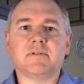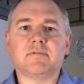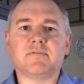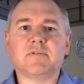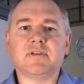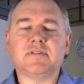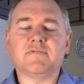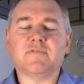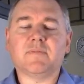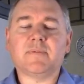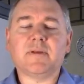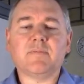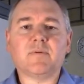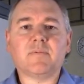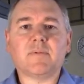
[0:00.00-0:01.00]
reason for
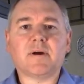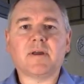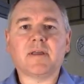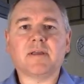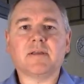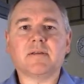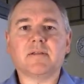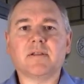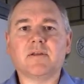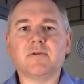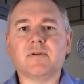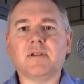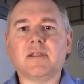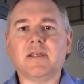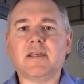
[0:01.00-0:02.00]
people buying
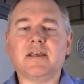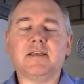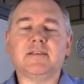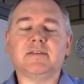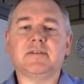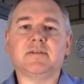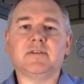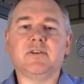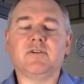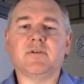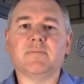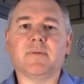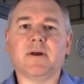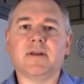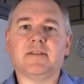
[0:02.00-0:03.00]
locally is you
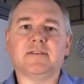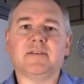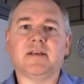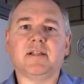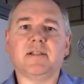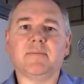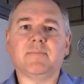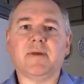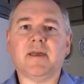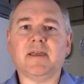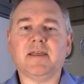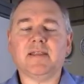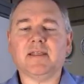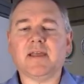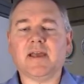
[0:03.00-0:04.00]
can buy and sell and
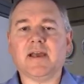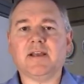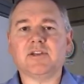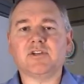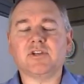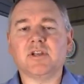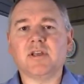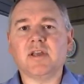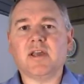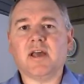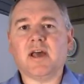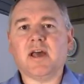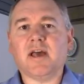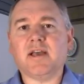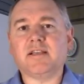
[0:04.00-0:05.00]
pay in cash.
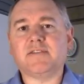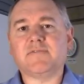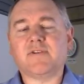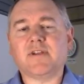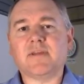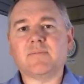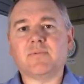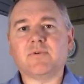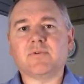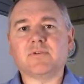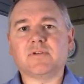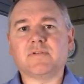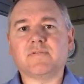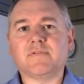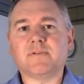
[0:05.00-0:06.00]
It's very
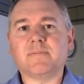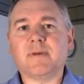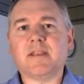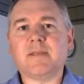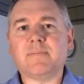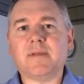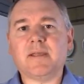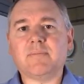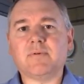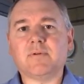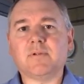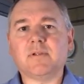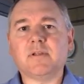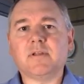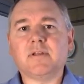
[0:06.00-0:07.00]
important for many
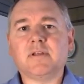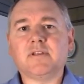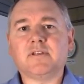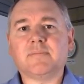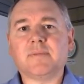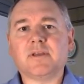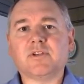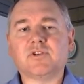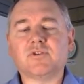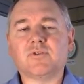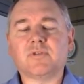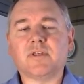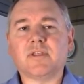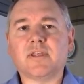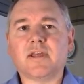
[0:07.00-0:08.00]
people to make
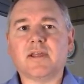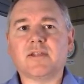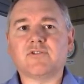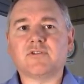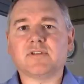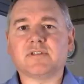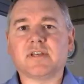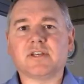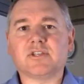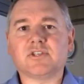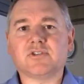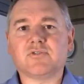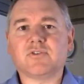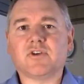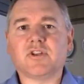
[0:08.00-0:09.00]
sure that their
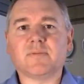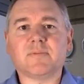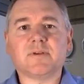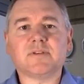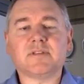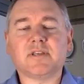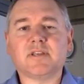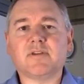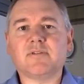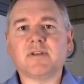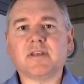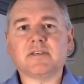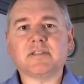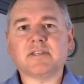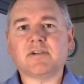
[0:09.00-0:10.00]
transactions are anonymous. They don't
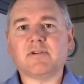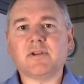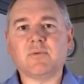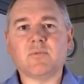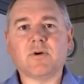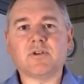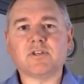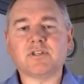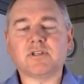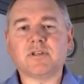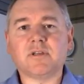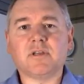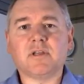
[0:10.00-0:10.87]
necessarily want